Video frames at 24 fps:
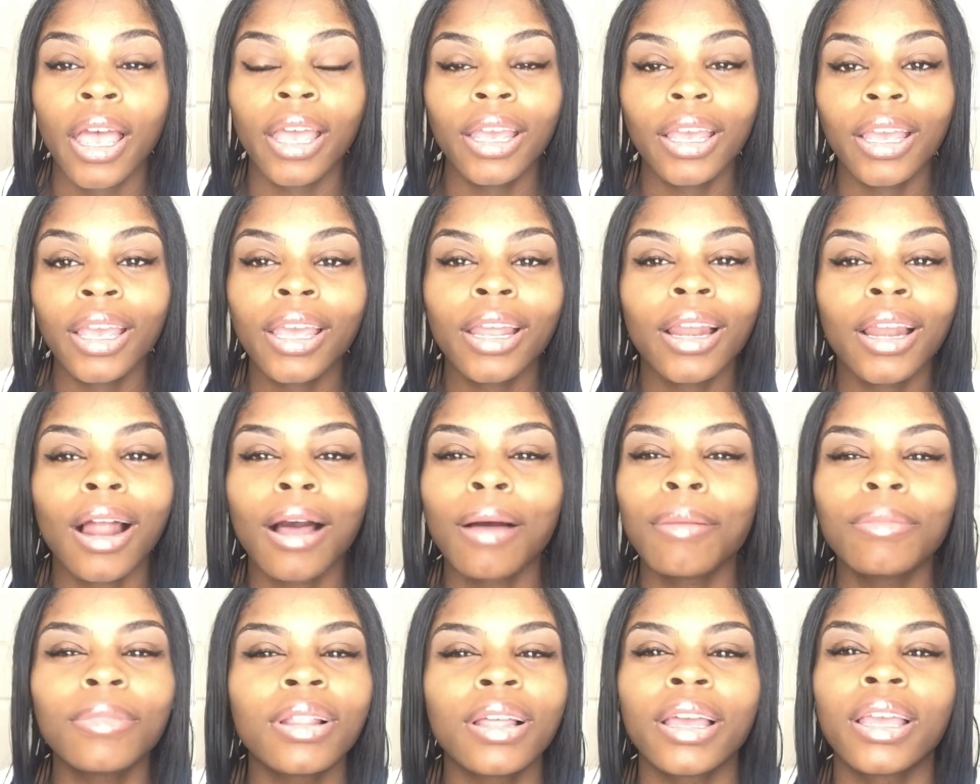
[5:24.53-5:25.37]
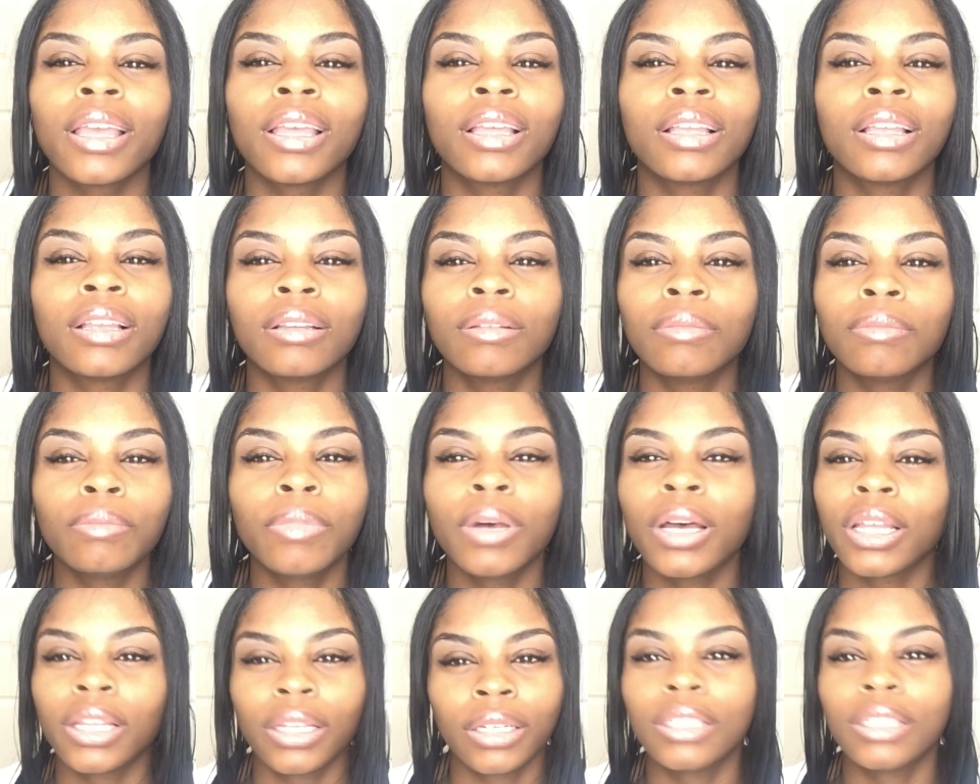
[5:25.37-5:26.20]
And I'm like,
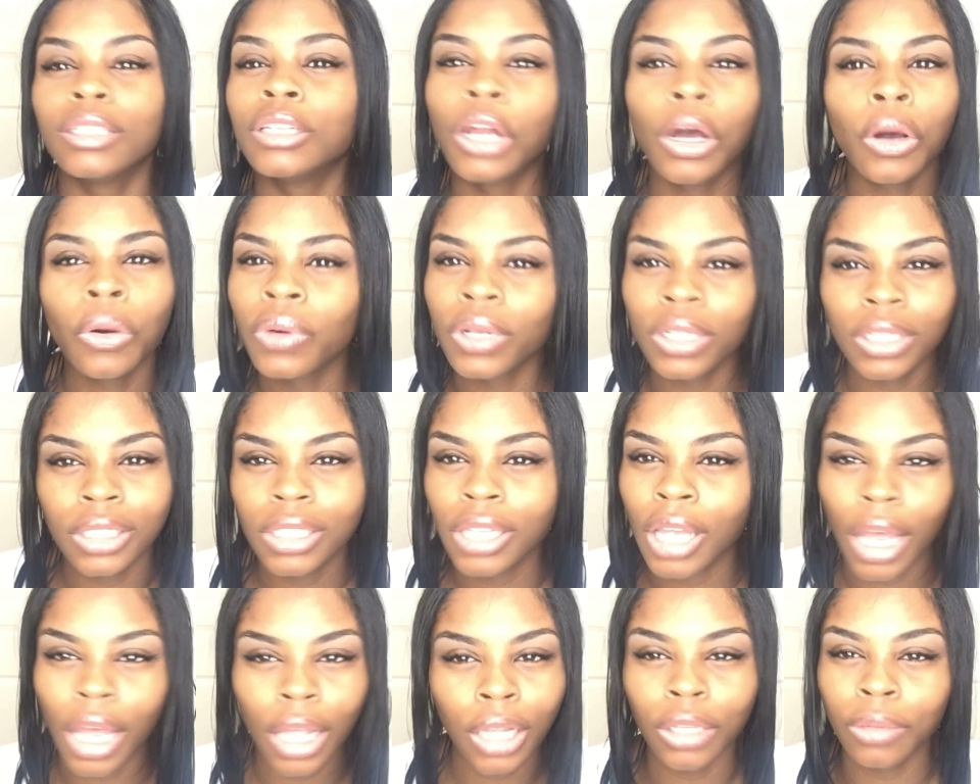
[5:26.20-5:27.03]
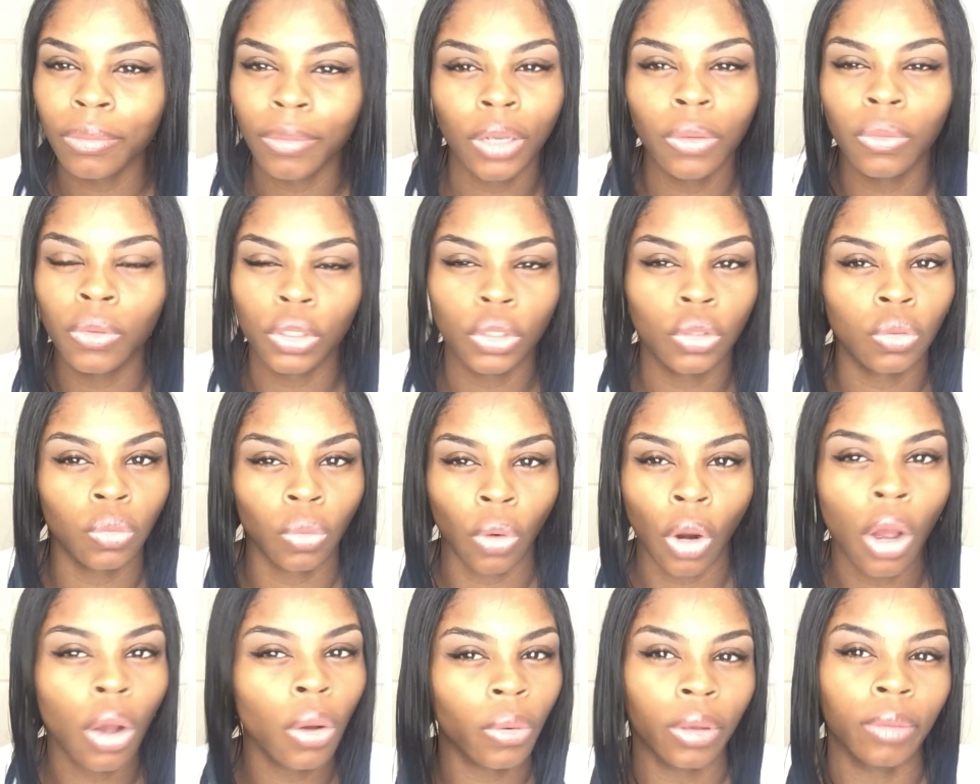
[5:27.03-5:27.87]
but no one's telling me what's
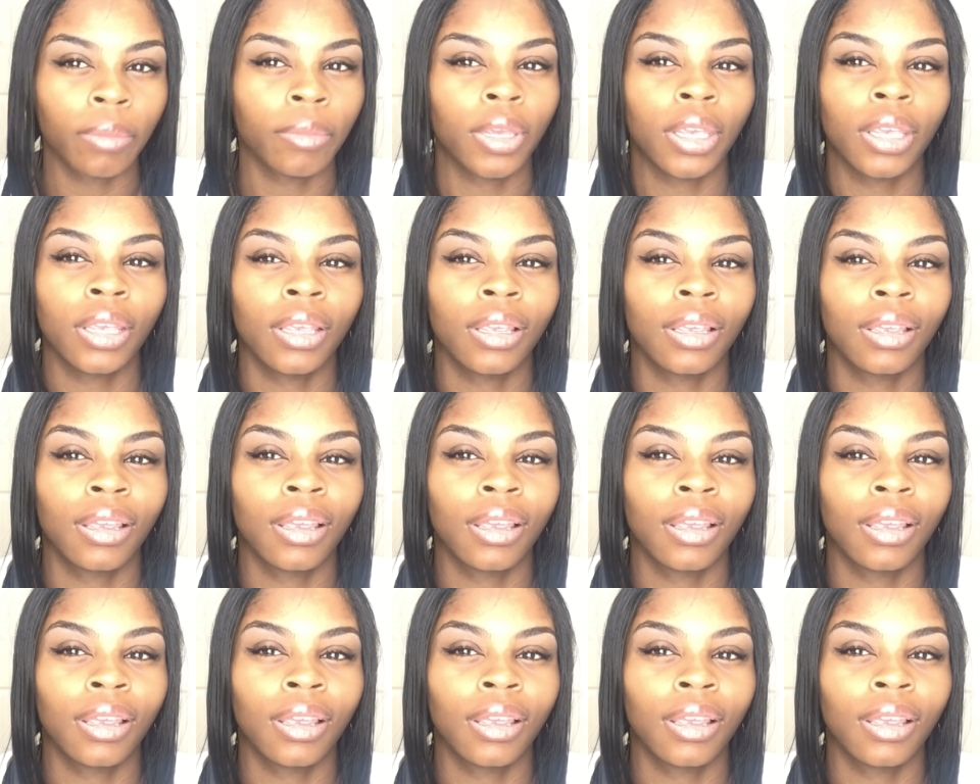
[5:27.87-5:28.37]
wrong with me.